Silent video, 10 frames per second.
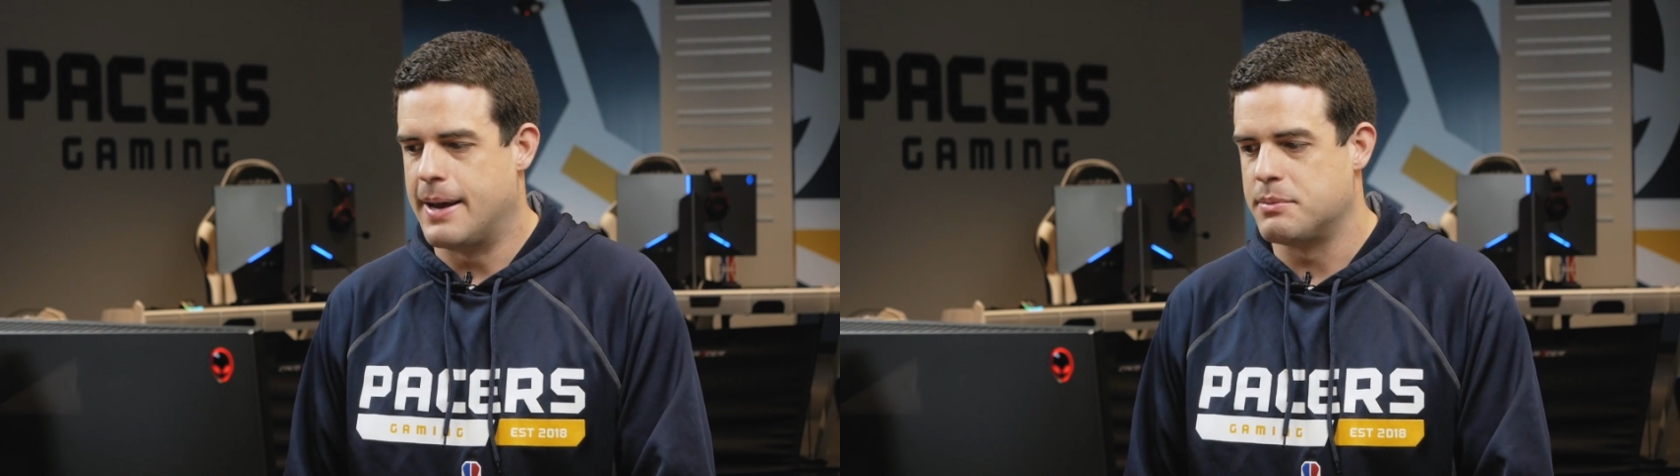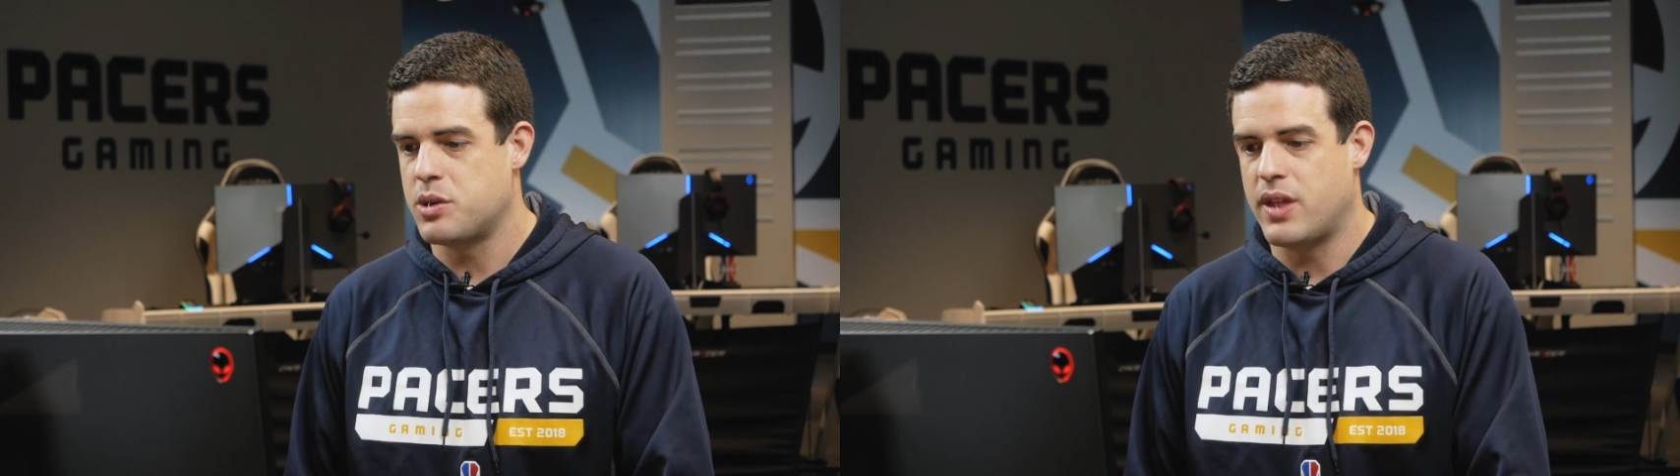
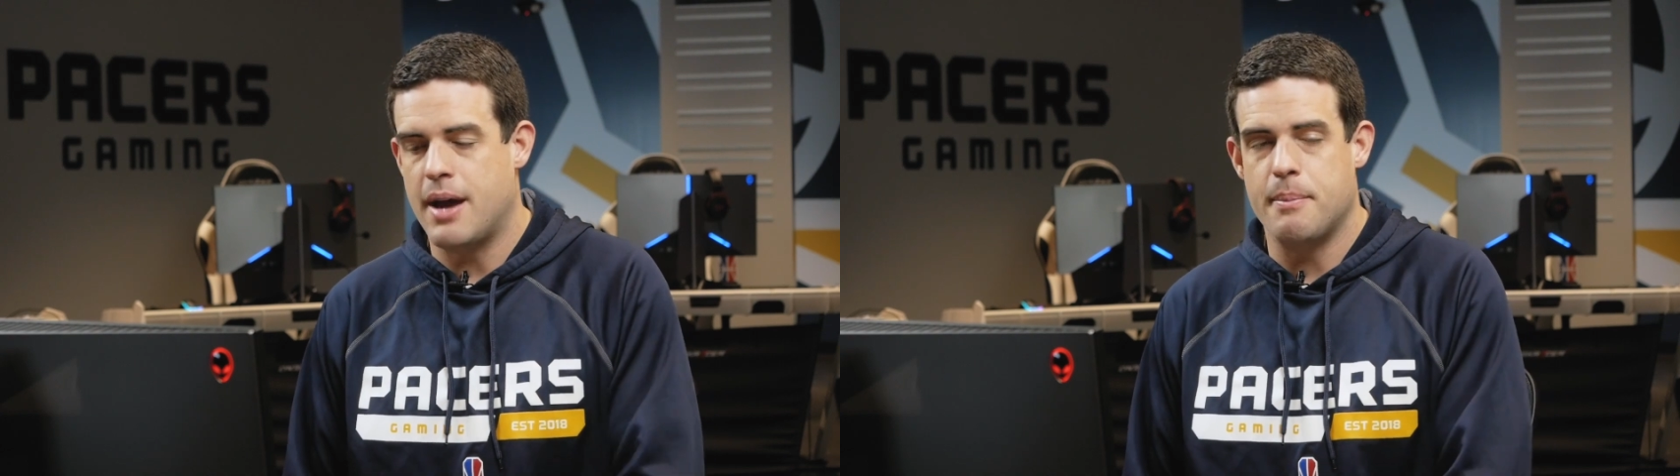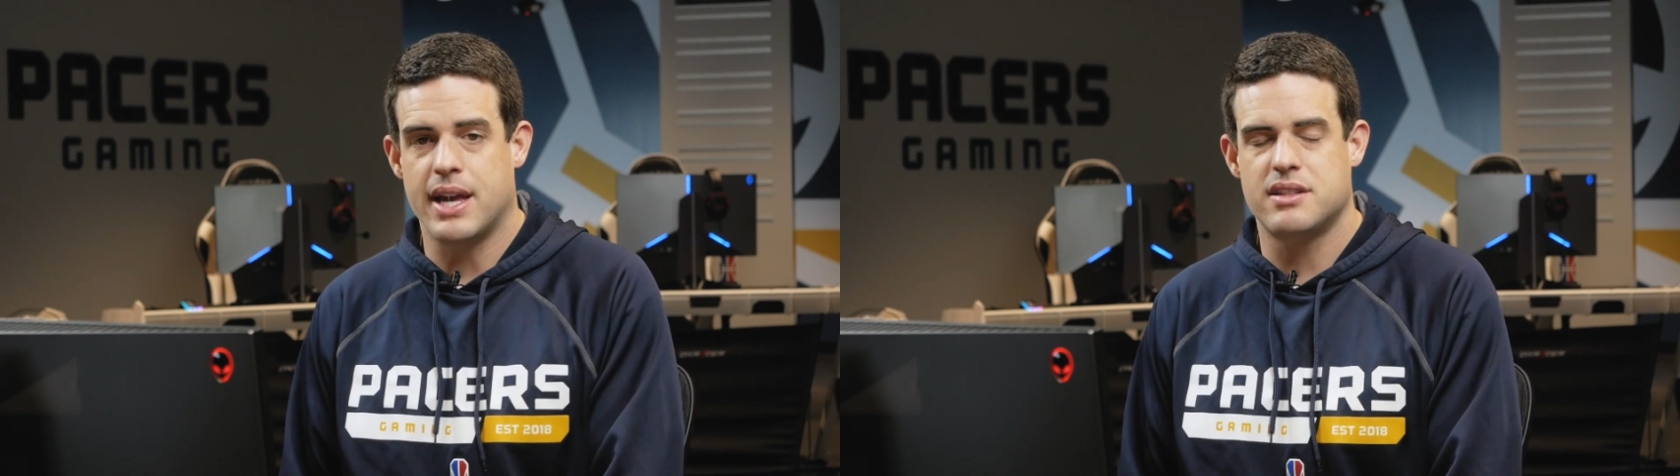so
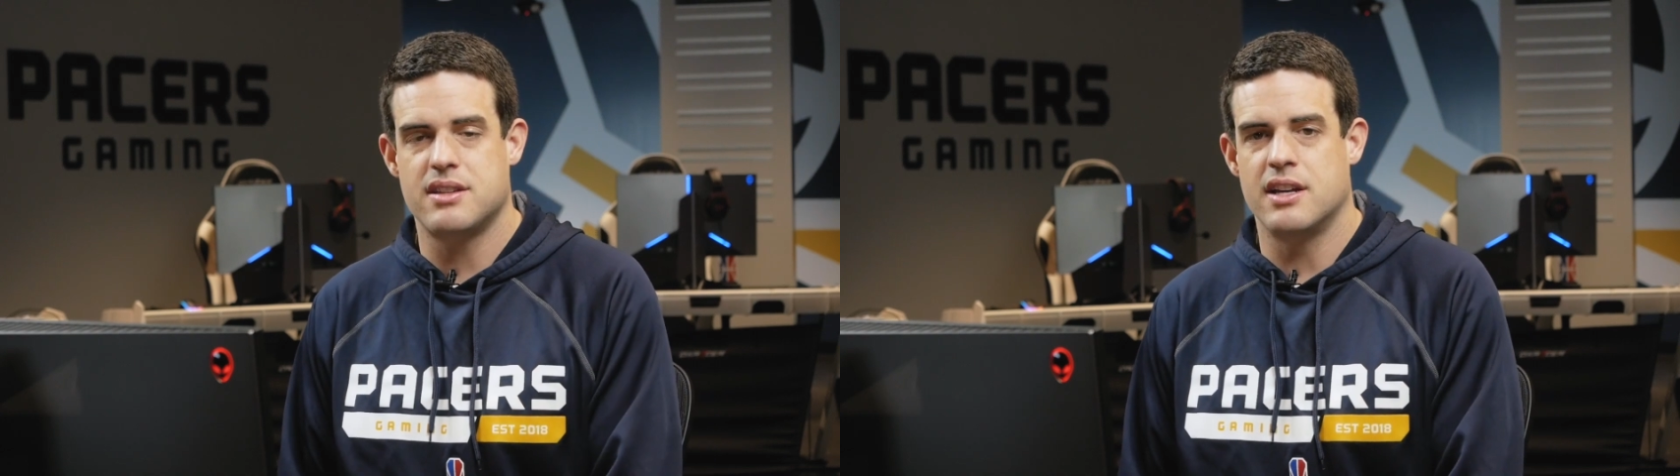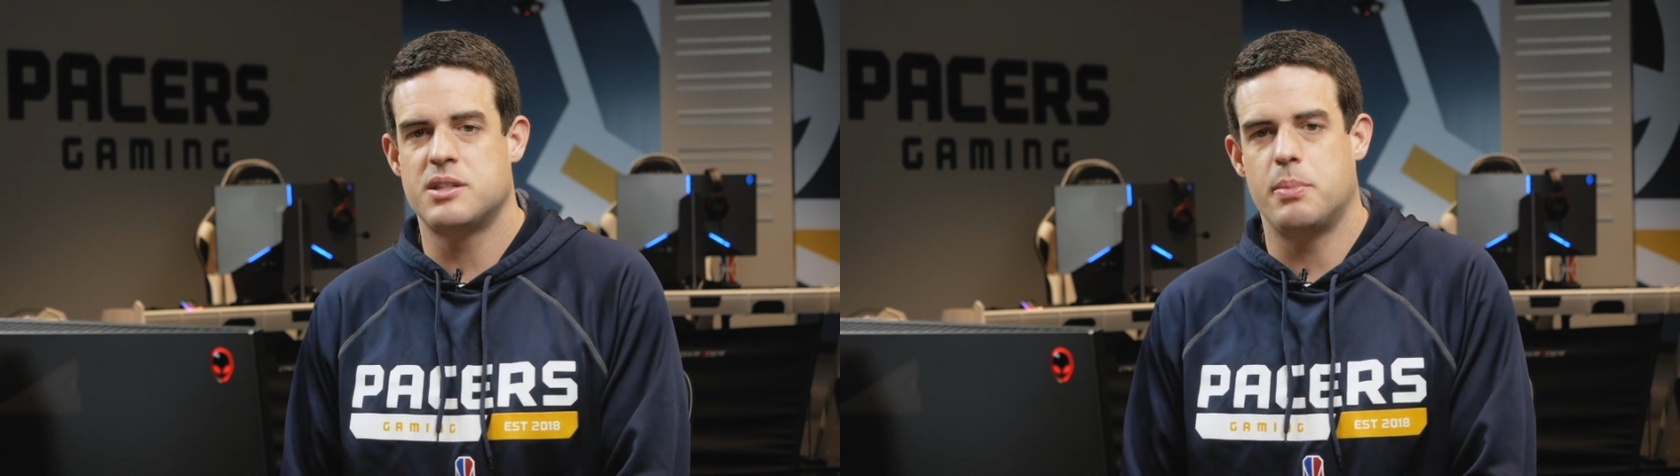that makes sense.